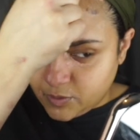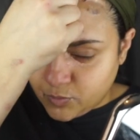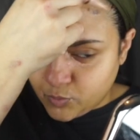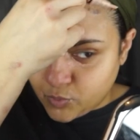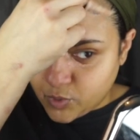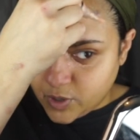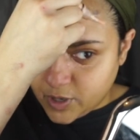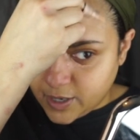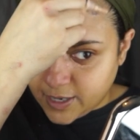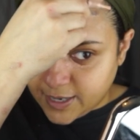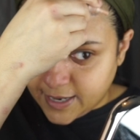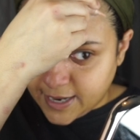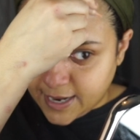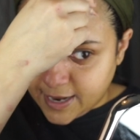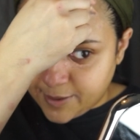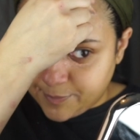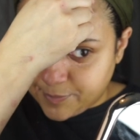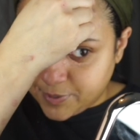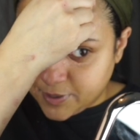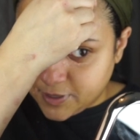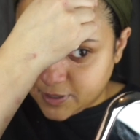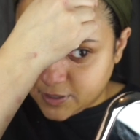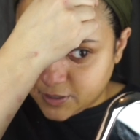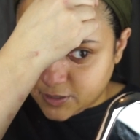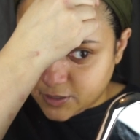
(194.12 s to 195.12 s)
What
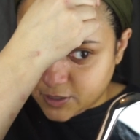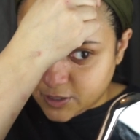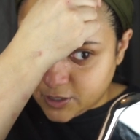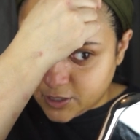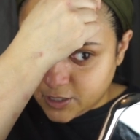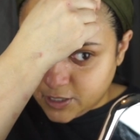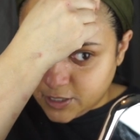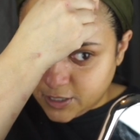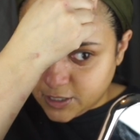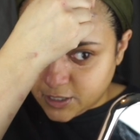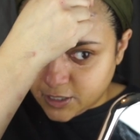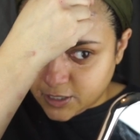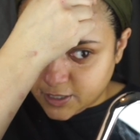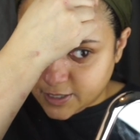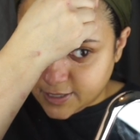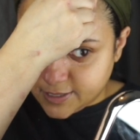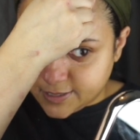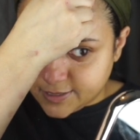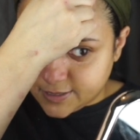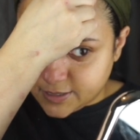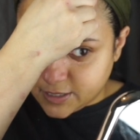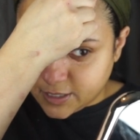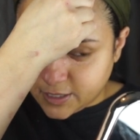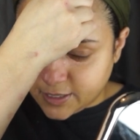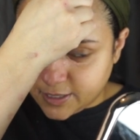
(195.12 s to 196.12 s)
happened earlier
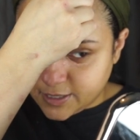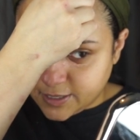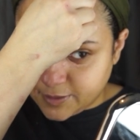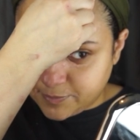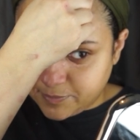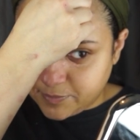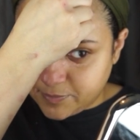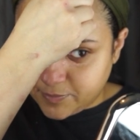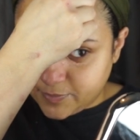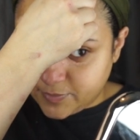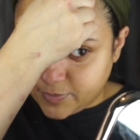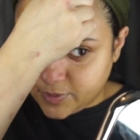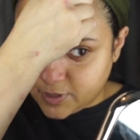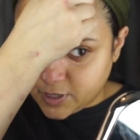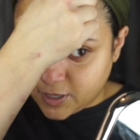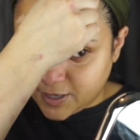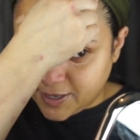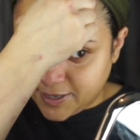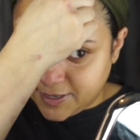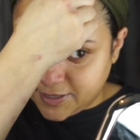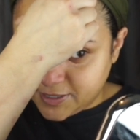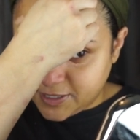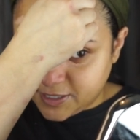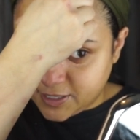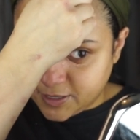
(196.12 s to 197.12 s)
is I
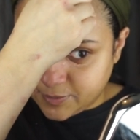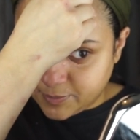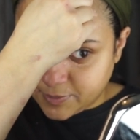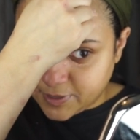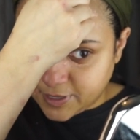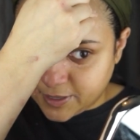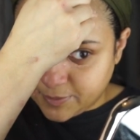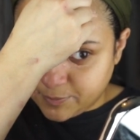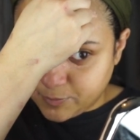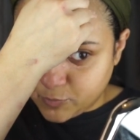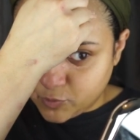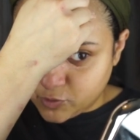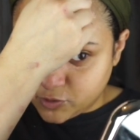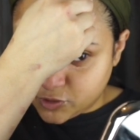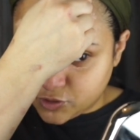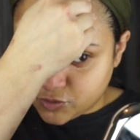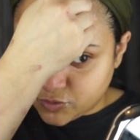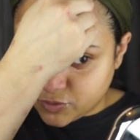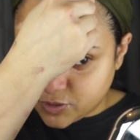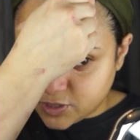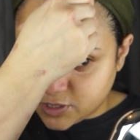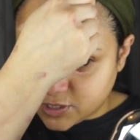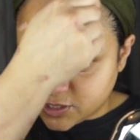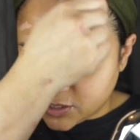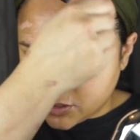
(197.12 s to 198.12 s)
ended up getting
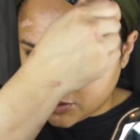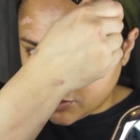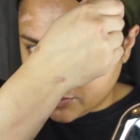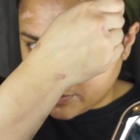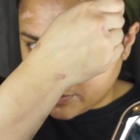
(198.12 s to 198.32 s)
moisturizer